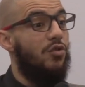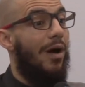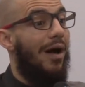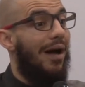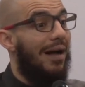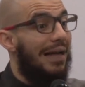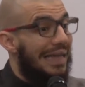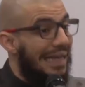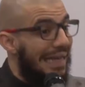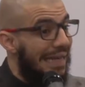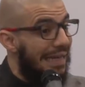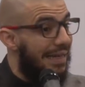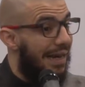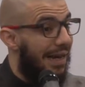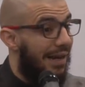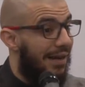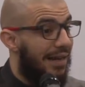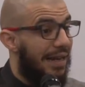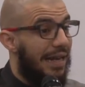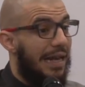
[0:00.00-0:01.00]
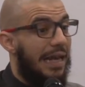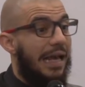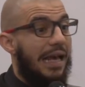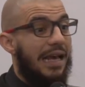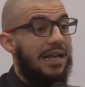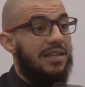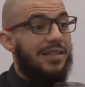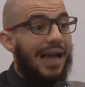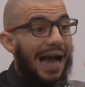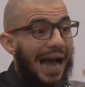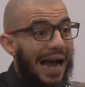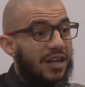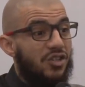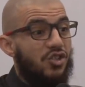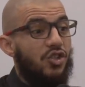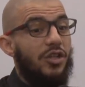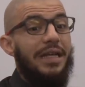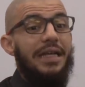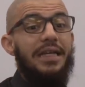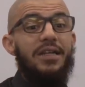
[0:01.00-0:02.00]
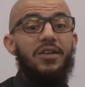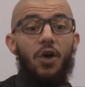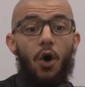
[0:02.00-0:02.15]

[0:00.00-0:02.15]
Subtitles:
So aqidah is actually